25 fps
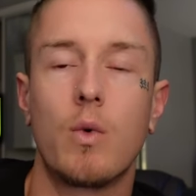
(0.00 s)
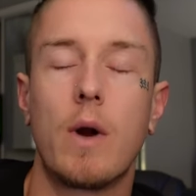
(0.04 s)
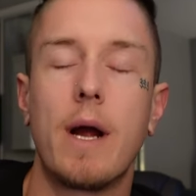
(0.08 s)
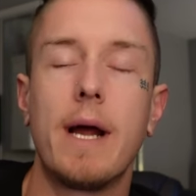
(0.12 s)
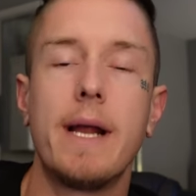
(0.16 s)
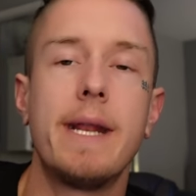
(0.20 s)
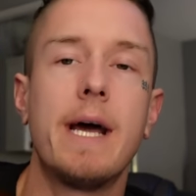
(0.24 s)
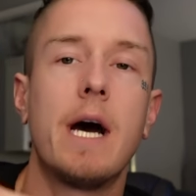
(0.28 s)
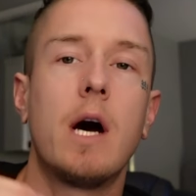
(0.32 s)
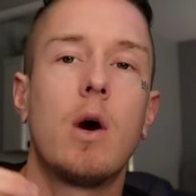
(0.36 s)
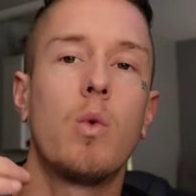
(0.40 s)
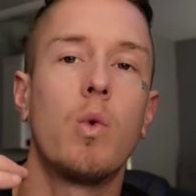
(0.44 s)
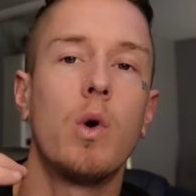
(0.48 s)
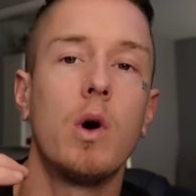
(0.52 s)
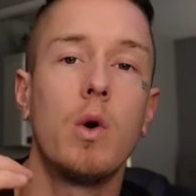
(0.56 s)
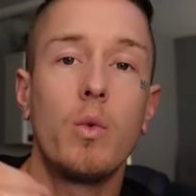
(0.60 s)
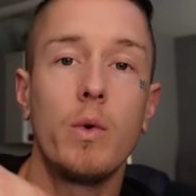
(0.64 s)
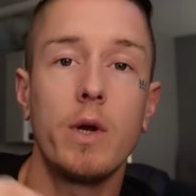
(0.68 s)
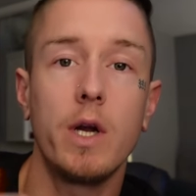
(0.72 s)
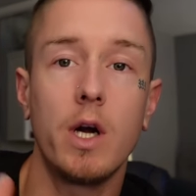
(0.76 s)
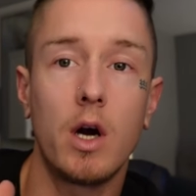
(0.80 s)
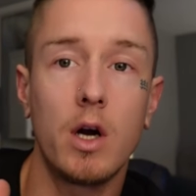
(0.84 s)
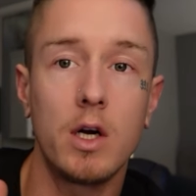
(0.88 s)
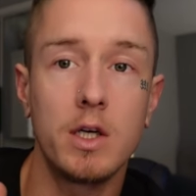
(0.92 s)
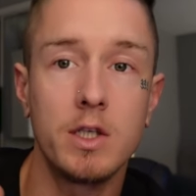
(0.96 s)
Right now, what
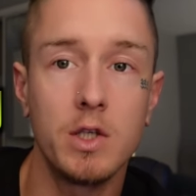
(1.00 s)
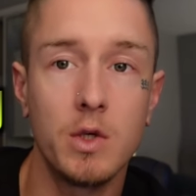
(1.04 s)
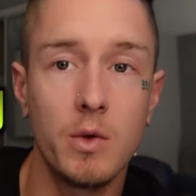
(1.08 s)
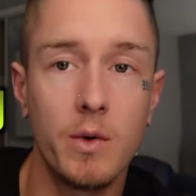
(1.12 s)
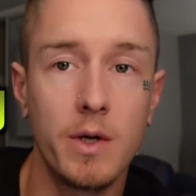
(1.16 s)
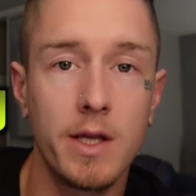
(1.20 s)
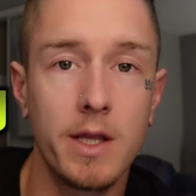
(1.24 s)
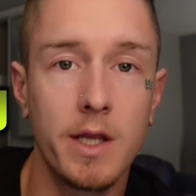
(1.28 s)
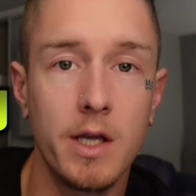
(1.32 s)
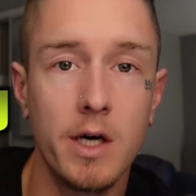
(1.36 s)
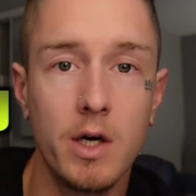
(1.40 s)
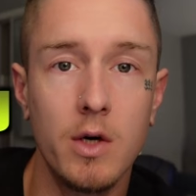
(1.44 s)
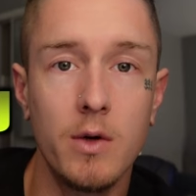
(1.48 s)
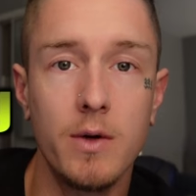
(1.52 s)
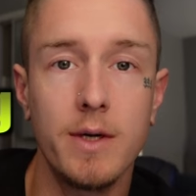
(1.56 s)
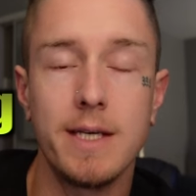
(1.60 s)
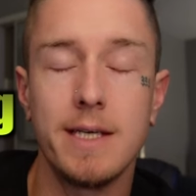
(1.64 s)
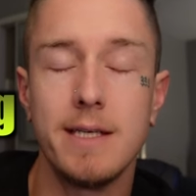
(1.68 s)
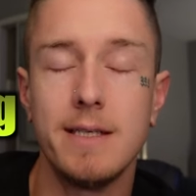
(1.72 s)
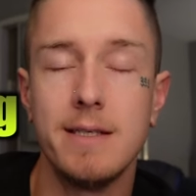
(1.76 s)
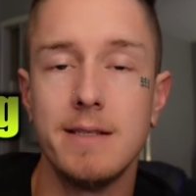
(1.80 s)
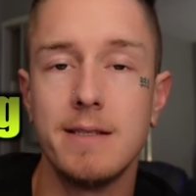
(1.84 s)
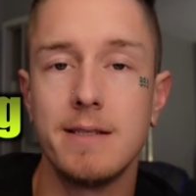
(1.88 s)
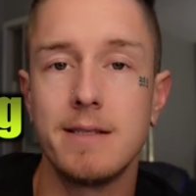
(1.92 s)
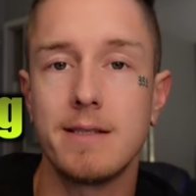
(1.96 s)
we are doing though
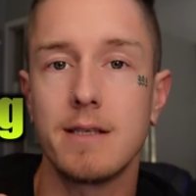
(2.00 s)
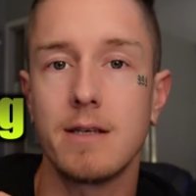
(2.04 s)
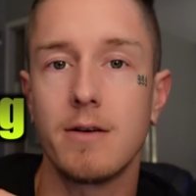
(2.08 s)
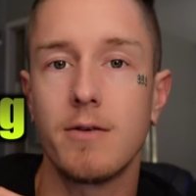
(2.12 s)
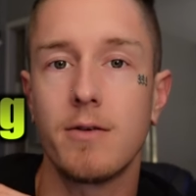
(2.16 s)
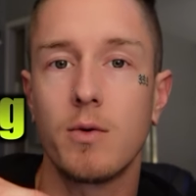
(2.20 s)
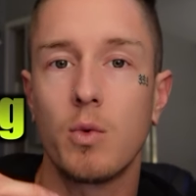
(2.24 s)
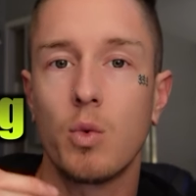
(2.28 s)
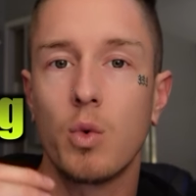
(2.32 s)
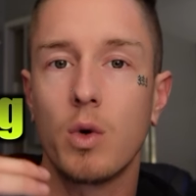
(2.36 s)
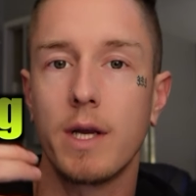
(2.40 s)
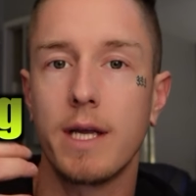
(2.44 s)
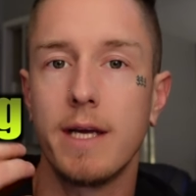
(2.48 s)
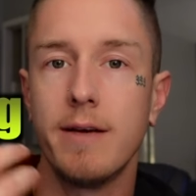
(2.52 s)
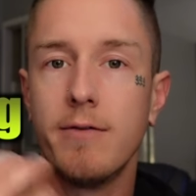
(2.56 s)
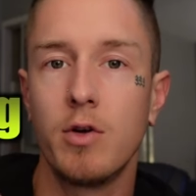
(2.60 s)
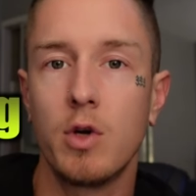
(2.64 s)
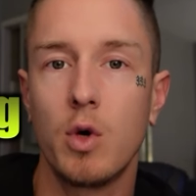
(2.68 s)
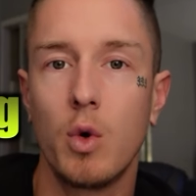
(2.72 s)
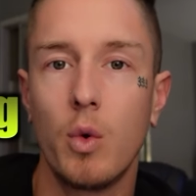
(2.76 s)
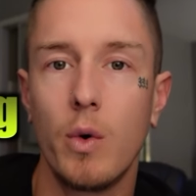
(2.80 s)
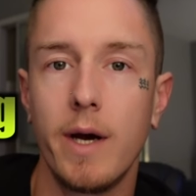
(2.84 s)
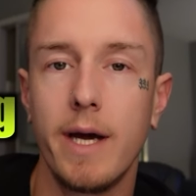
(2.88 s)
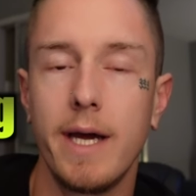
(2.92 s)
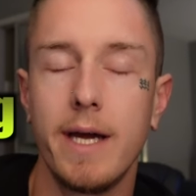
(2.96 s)
is we're
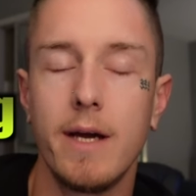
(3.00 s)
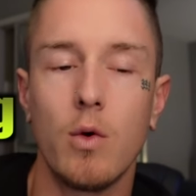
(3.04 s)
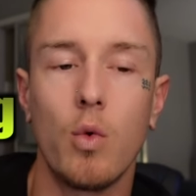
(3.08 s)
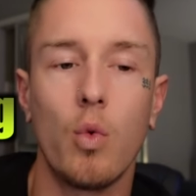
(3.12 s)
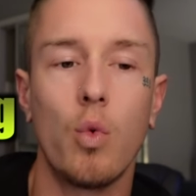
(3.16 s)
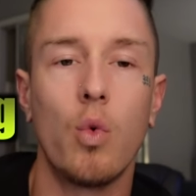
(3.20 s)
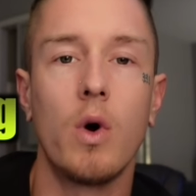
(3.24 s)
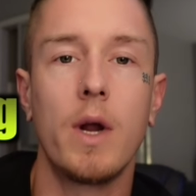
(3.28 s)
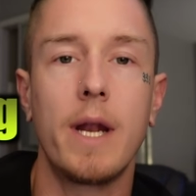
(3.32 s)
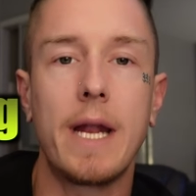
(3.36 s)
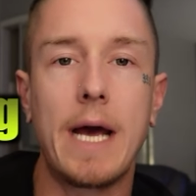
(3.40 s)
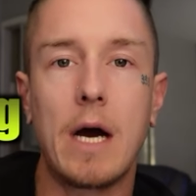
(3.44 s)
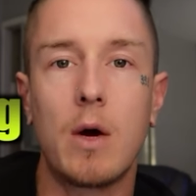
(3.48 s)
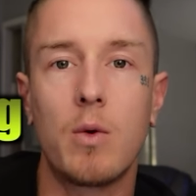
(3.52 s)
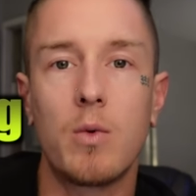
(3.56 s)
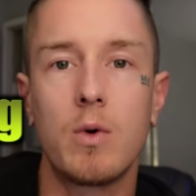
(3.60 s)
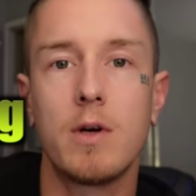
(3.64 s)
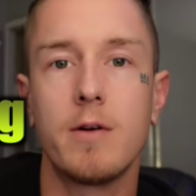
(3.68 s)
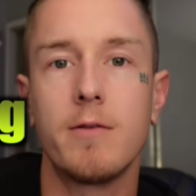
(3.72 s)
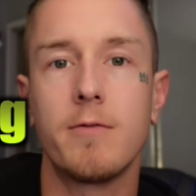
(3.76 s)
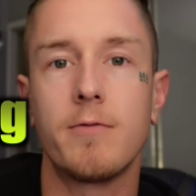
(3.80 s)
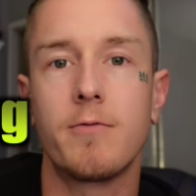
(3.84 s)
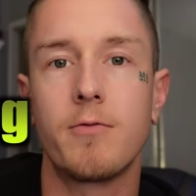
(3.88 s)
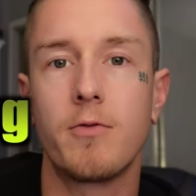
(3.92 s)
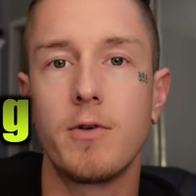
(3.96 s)
giving away one
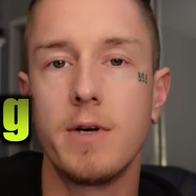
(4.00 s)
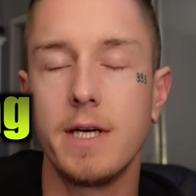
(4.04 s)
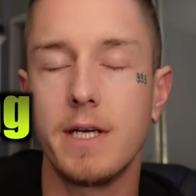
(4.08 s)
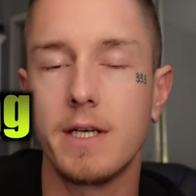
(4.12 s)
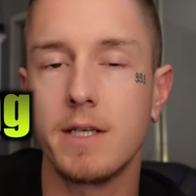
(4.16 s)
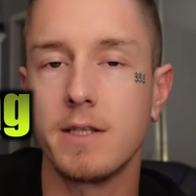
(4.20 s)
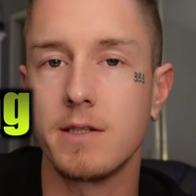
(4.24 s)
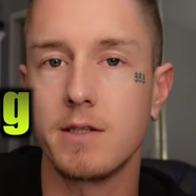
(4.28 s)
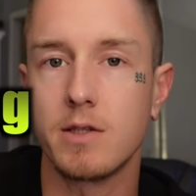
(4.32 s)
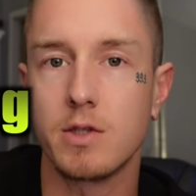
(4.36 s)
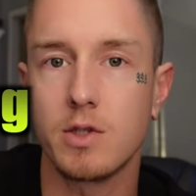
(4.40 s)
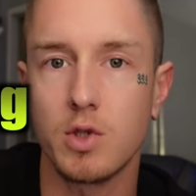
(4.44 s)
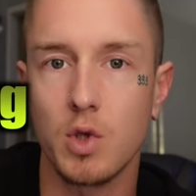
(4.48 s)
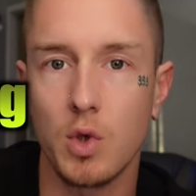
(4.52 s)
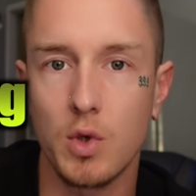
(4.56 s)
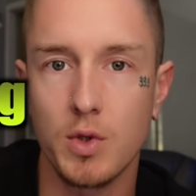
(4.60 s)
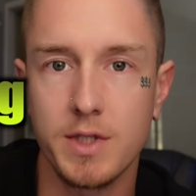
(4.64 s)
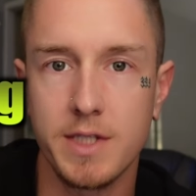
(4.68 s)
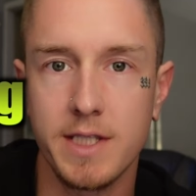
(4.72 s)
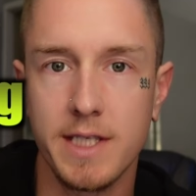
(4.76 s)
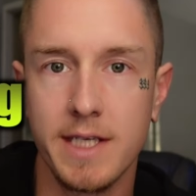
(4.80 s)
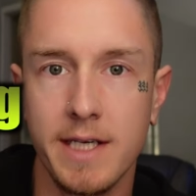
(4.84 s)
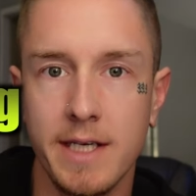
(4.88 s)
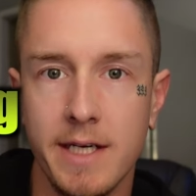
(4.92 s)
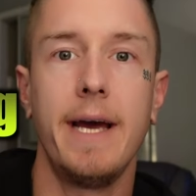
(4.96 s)
hour of free
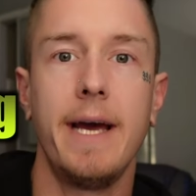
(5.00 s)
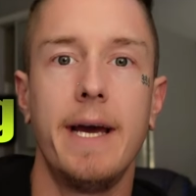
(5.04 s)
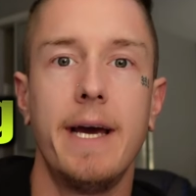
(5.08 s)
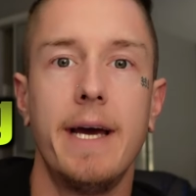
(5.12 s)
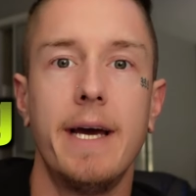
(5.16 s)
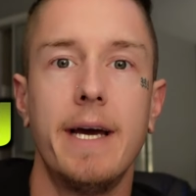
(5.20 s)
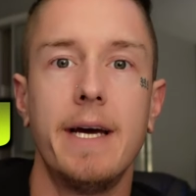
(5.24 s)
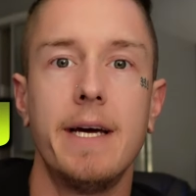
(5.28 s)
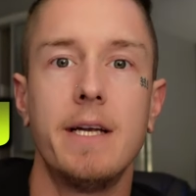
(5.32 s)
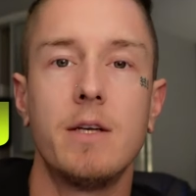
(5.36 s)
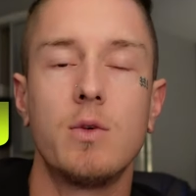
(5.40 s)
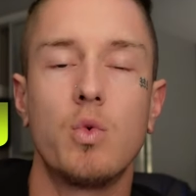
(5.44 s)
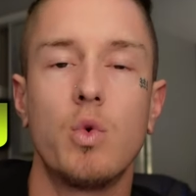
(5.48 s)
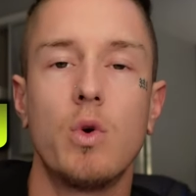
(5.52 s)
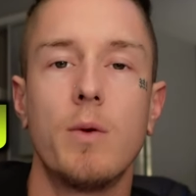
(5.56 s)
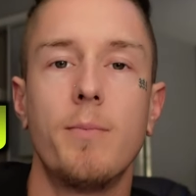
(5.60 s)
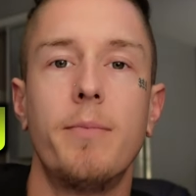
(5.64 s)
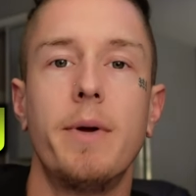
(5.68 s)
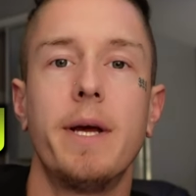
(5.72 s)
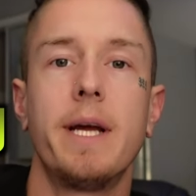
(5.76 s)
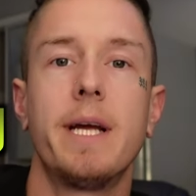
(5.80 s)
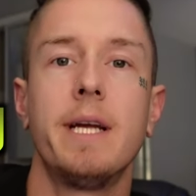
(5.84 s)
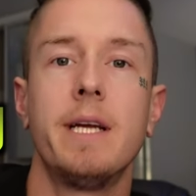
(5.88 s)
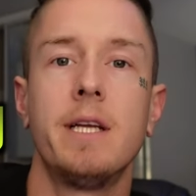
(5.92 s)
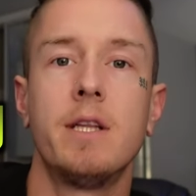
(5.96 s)
consulting and we're
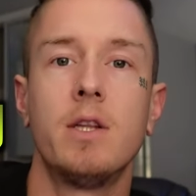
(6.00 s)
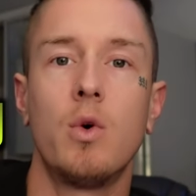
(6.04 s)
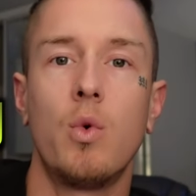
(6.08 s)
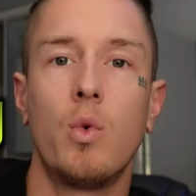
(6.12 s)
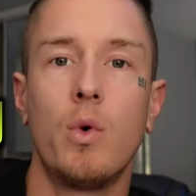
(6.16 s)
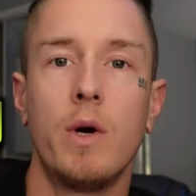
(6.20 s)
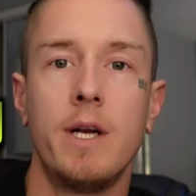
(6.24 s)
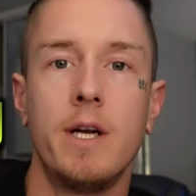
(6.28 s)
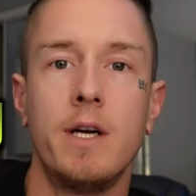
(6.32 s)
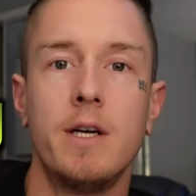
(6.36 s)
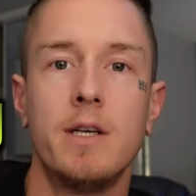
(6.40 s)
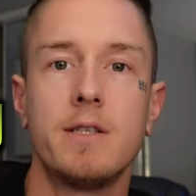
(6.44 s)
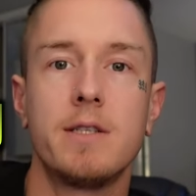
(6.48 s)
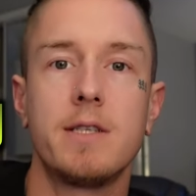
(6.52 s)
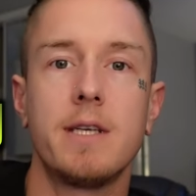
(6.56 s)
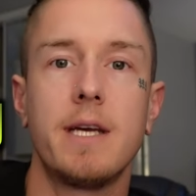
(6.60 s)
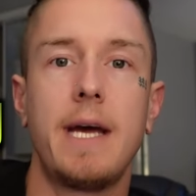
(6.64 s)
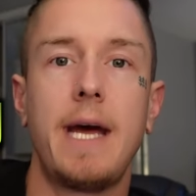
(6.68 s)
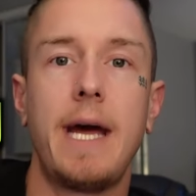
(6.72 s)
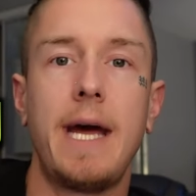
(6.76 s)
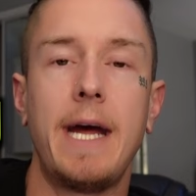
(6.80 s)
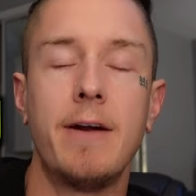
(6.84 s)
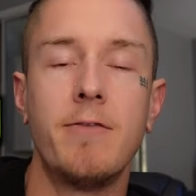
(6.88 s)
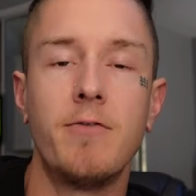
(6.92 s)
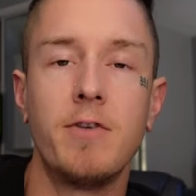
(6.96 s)
picking the winners
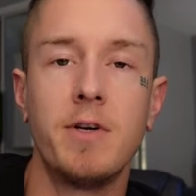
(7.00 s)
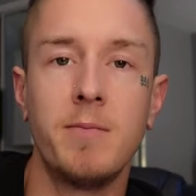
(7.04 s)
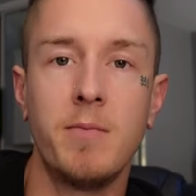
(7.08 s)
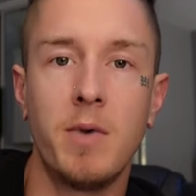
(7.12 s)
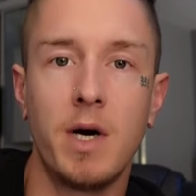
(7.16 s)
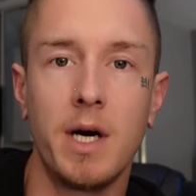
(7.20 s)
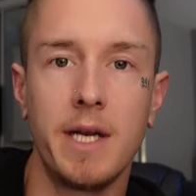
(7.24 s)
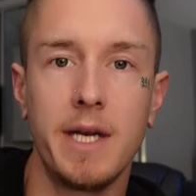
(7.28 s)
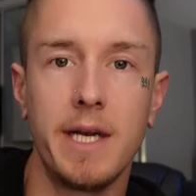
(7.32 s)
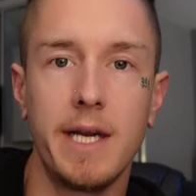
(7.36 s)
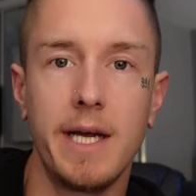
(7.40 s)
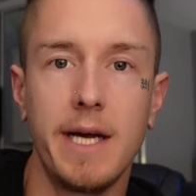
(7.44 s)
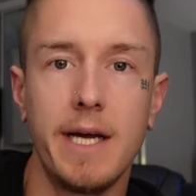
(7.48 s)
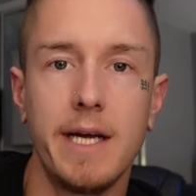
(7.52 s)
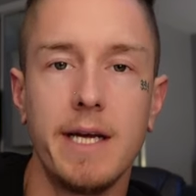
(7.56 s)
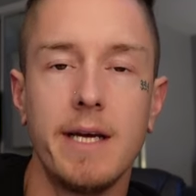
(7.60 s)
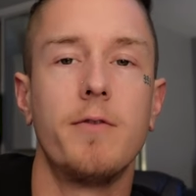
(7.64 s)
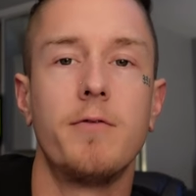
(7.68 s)
every Monday.